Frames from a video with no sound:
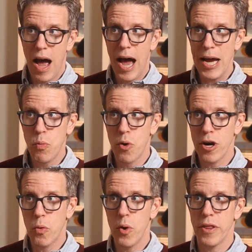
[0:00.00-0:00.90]
I
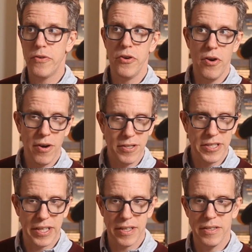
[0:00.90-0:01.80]
work with
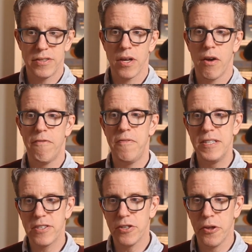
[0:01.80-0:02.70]
nurses,
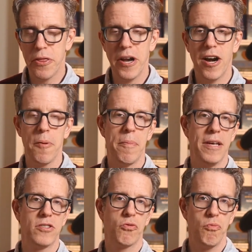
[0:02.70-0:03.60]
physical
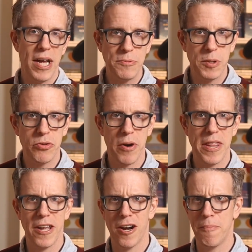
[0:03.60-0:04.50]
therapists,
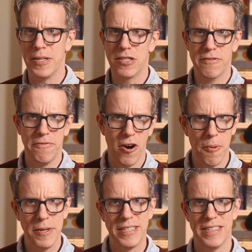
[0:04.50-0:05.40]
respiratory therapists,
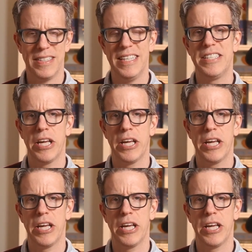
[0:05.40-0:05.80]
pharmacists,